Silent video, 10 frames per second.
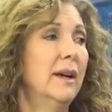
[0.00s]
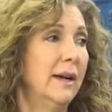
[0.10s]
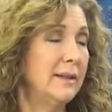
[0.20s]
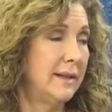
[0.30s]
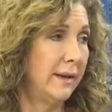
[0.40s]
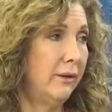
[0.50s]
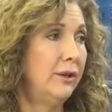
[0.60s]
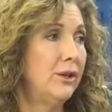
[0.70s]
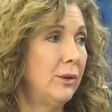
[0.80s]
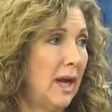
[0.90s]
until
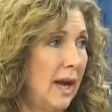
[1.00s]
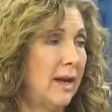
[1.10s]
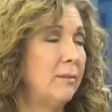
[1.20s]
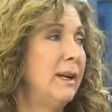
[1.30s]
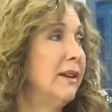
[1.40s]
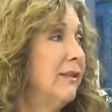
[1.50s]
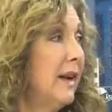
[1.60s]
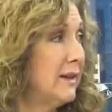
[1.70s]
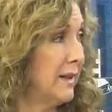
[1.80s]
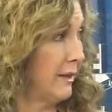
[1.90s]
you can be
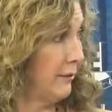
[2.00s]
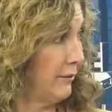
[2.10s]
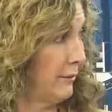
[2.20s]
effective.